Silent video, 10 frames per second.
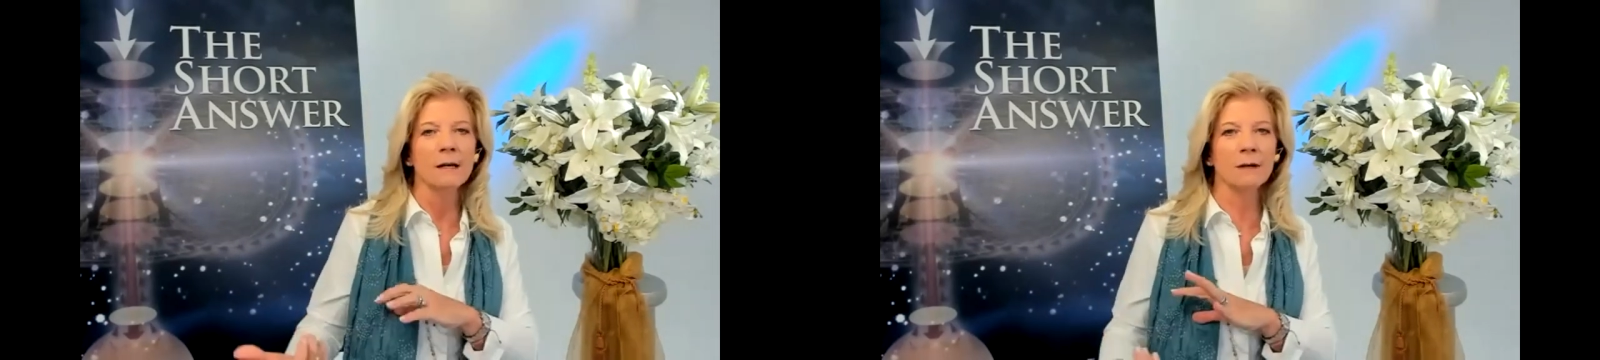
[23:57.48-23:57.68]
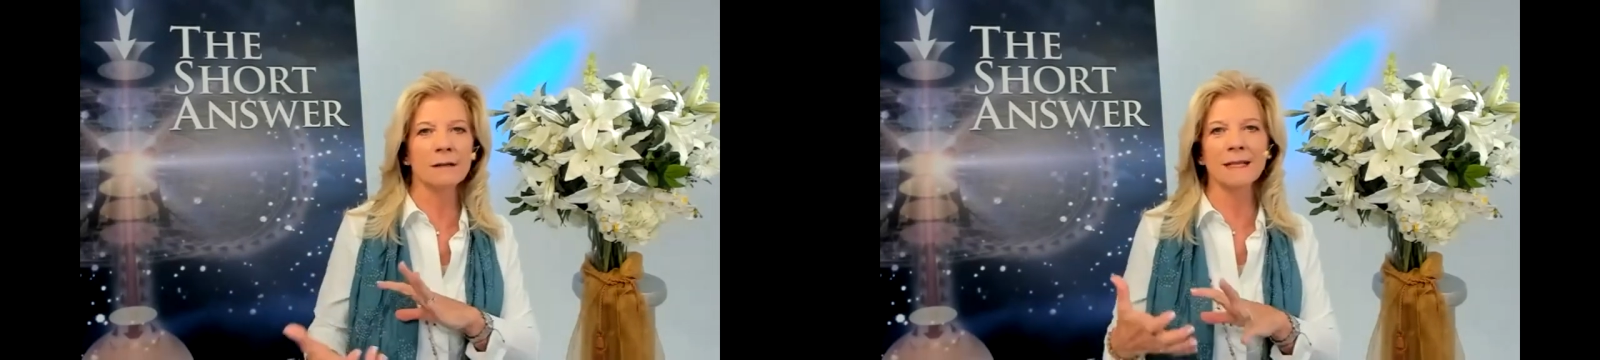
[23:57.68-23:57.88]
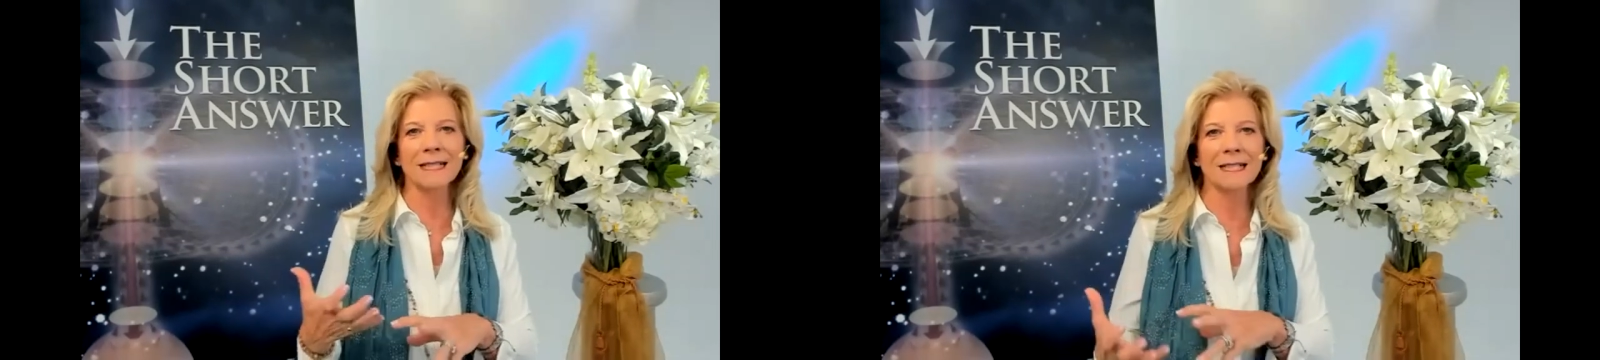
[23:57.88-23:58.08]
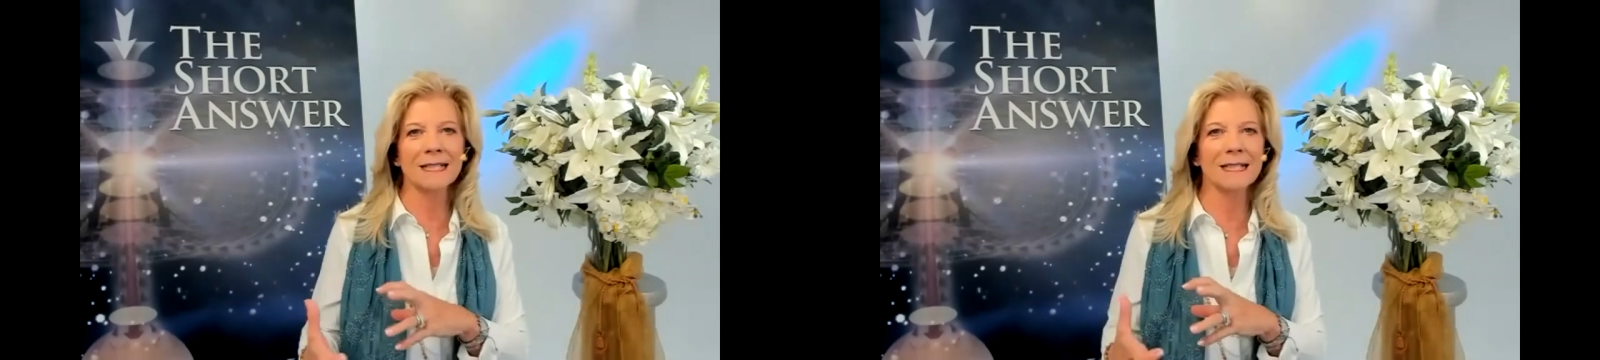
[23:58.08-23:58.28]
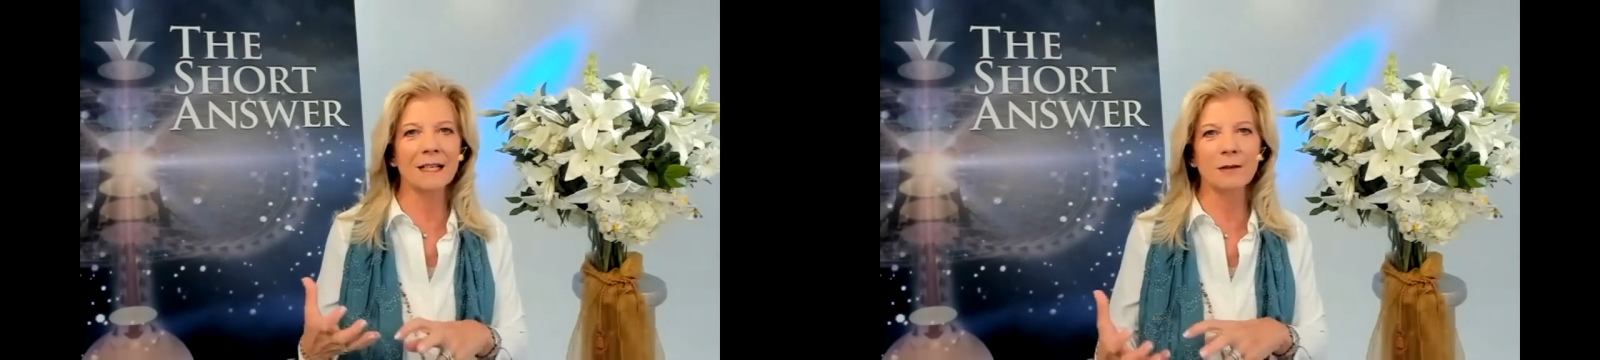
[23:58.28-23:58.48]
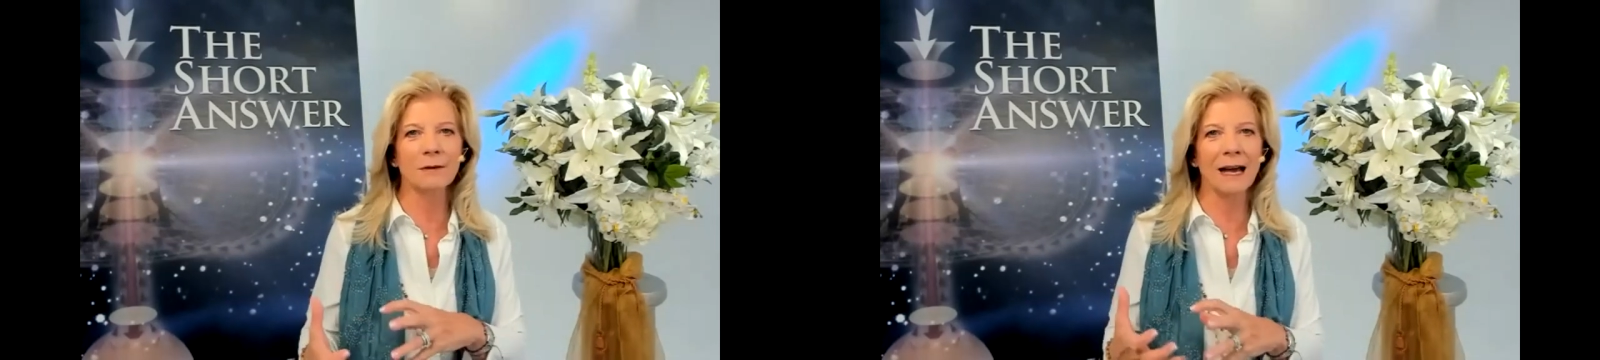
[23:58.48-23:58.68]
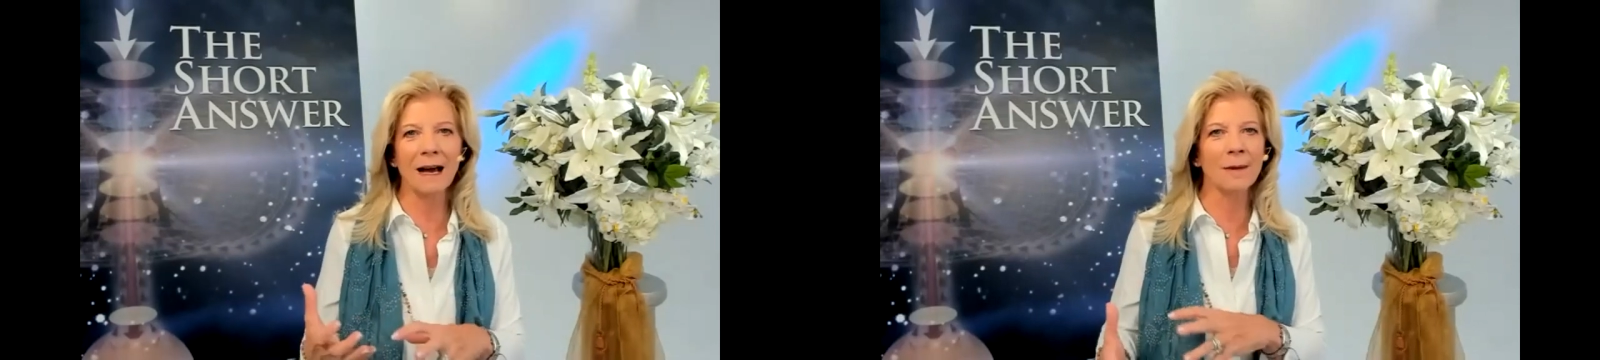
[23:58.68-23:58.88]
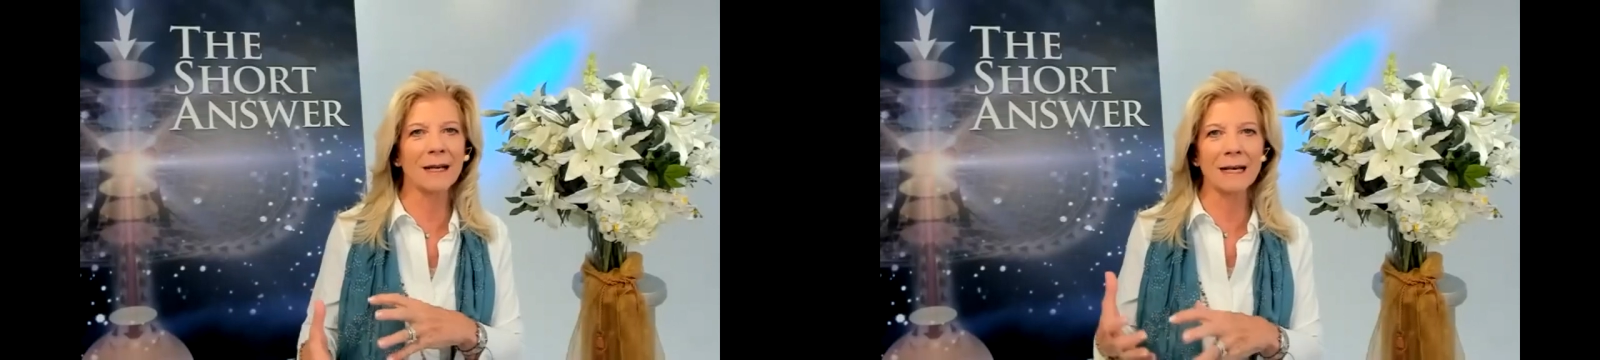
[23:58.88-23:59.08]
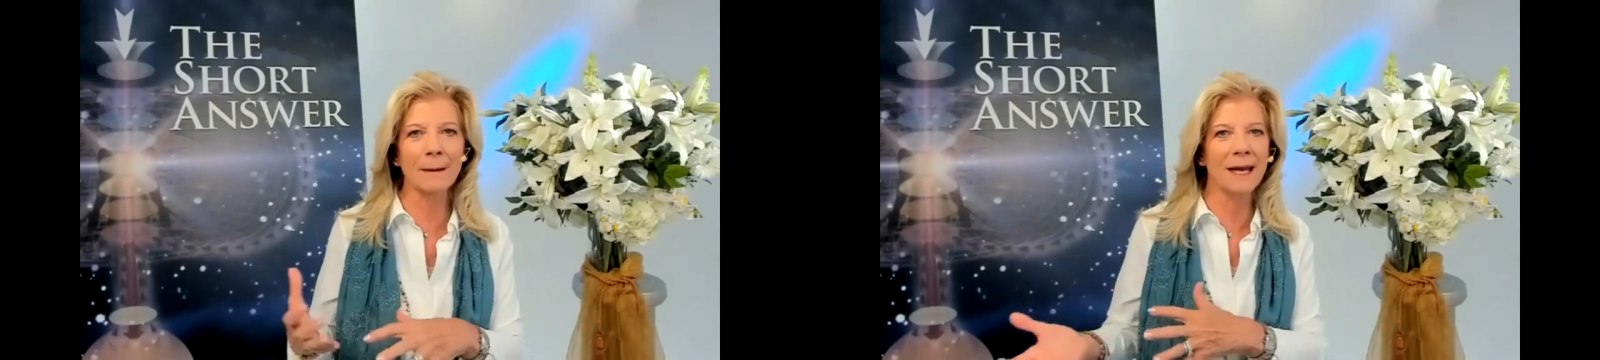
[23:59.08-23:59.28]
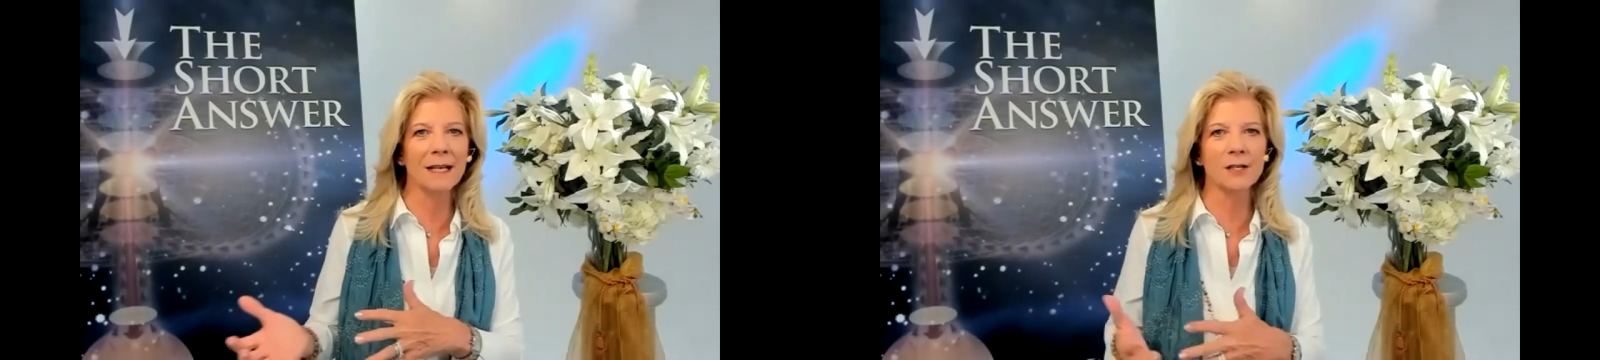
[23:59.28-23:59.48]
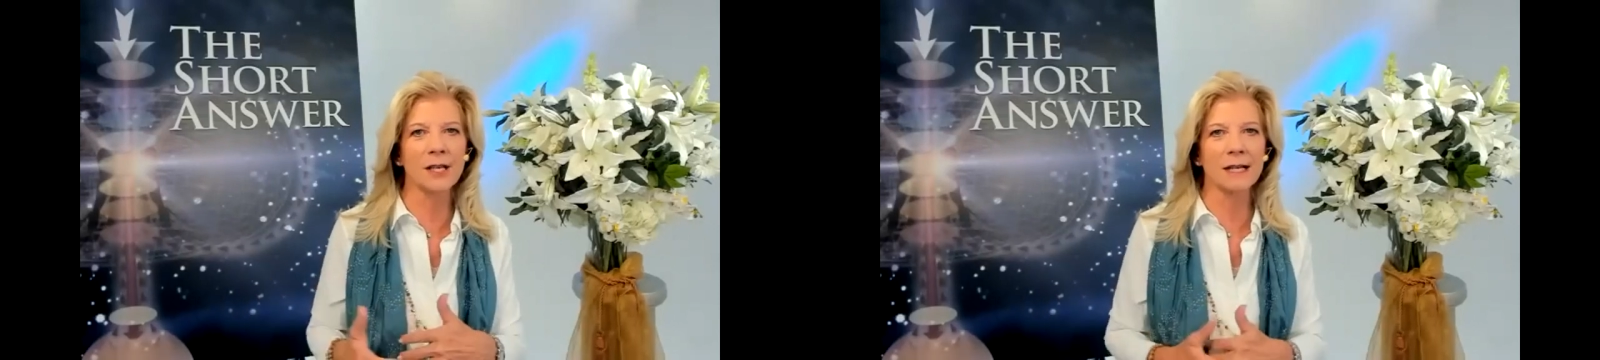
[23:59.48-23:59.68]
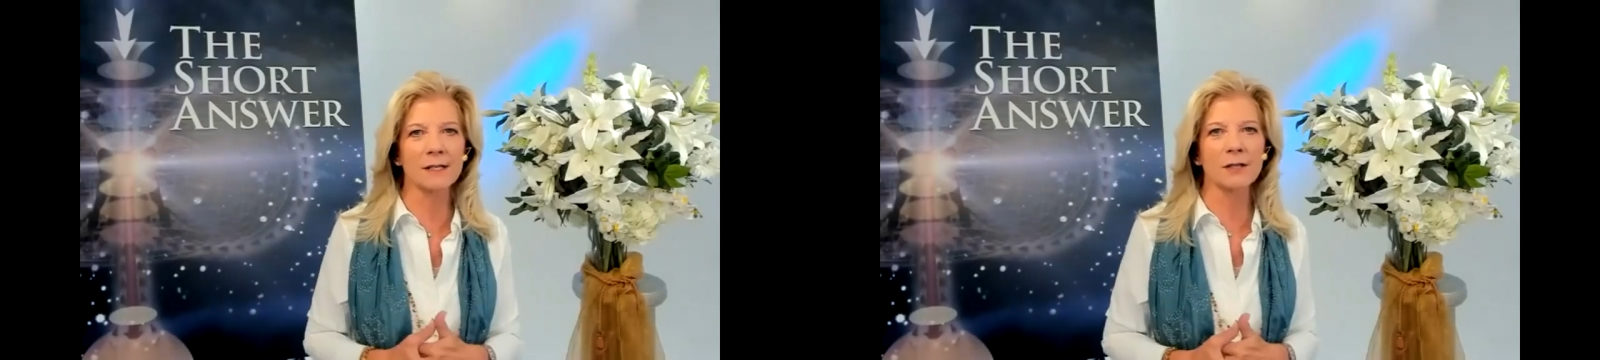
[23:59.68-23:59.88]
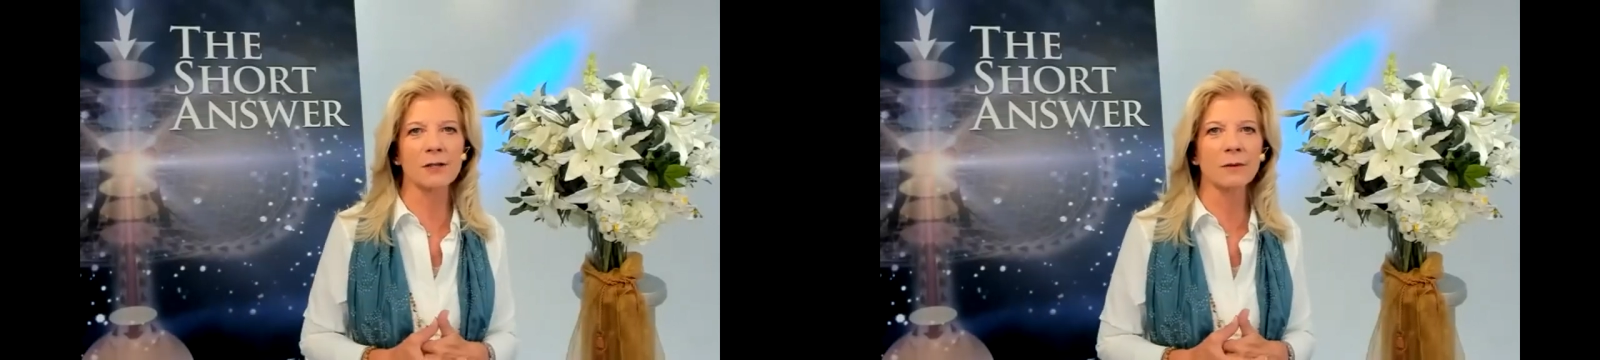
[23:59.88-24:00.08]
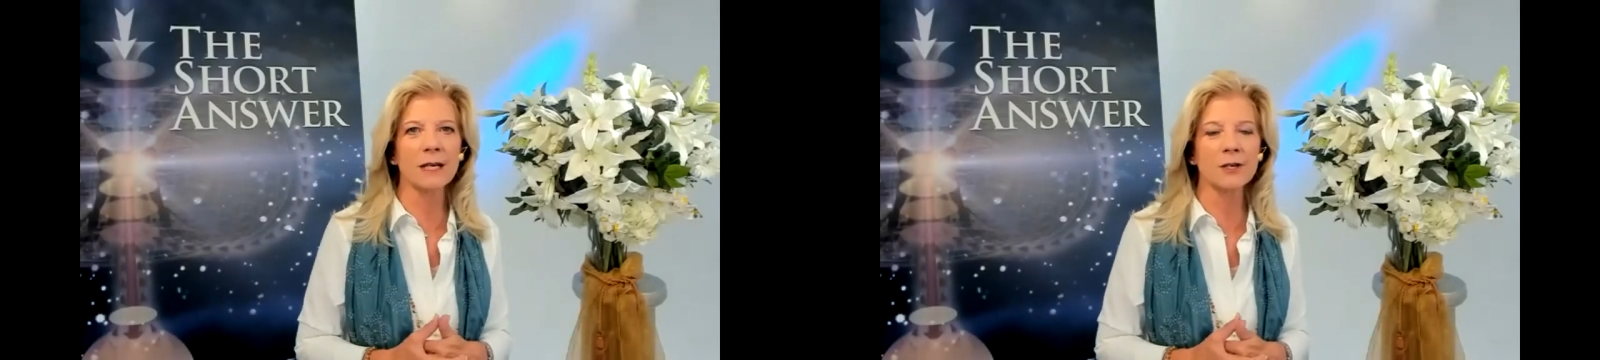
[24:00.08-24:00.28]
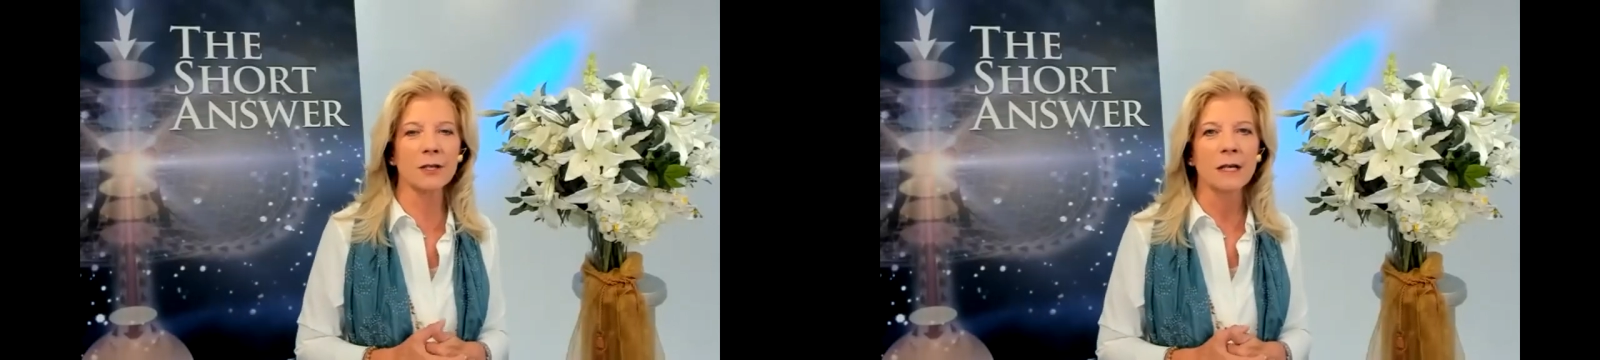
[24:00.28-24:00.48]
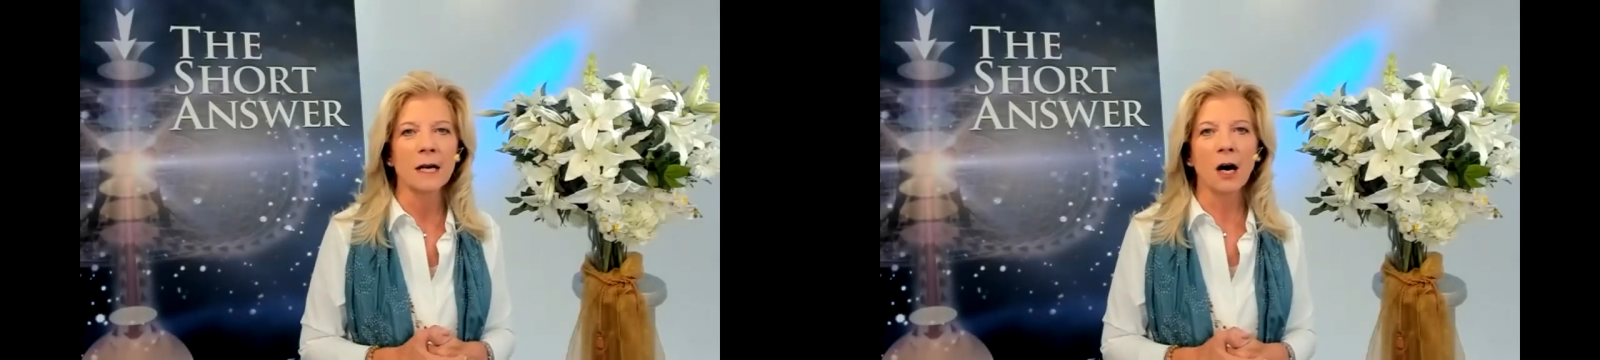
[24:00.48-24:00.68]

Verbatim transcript: what am I going to, you know, how am I going to manage that situation?